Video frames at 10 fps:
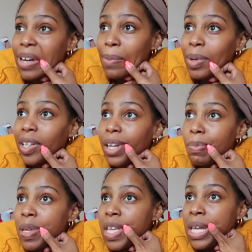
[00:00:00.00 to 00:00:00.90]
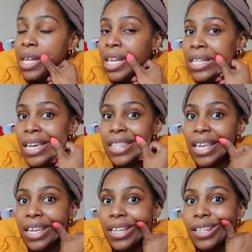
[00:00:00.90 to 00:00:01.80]
wrap it up and
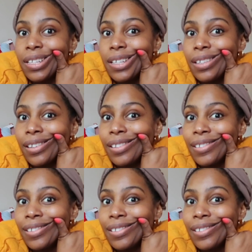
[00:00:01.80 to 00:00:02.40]
then